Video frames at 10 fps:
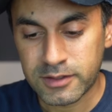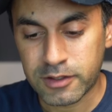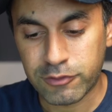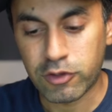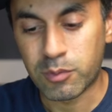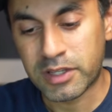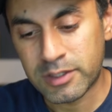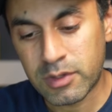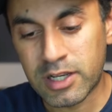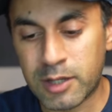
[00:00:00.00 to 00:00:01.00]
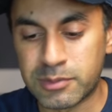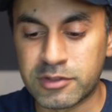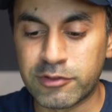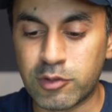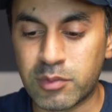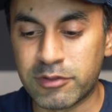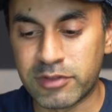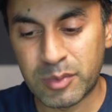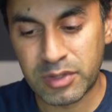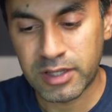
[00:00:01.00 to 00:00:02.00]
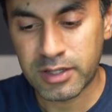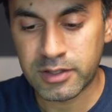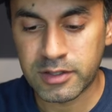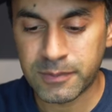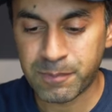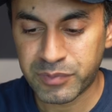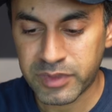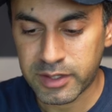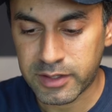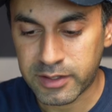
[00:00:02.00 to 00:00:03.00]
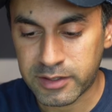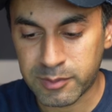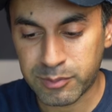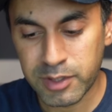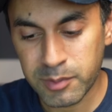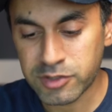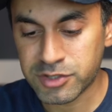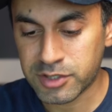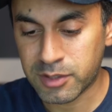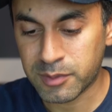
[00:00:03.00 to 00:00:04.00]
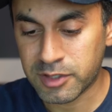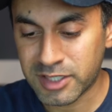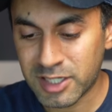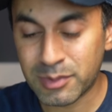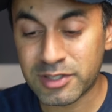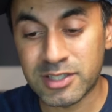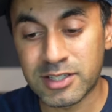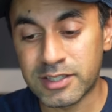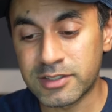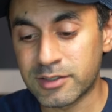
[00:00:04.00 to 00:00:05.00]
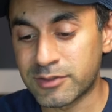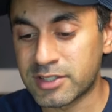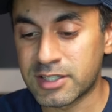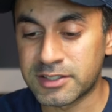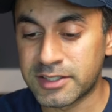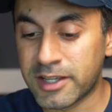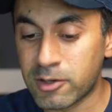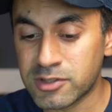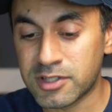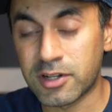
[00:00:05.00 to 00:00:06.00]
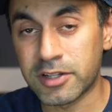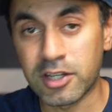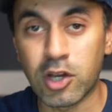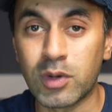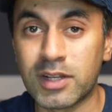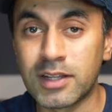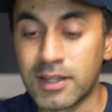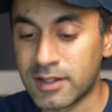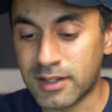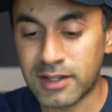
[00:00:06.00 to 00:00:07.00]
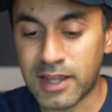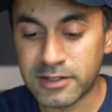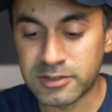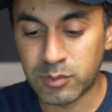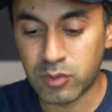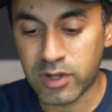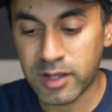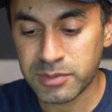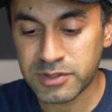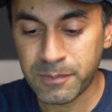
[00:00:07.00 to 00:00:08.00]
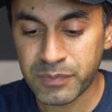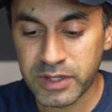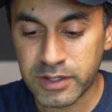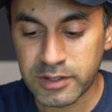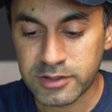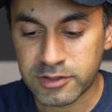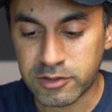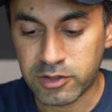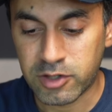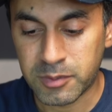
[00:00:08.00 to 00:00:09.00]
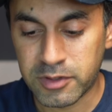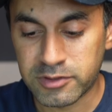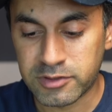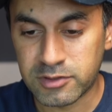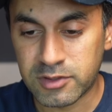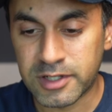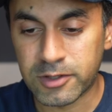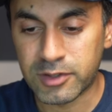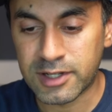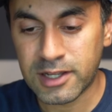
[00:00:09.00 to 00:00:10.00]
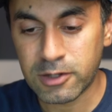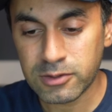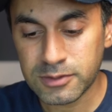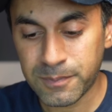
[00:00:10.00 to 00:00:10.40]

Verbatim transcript: I've got my email apps, I've got my VPN, and pretty much I'm going to keep it to this. If there's anything else, then I can go in and add some more apps. So I'm going to click on allow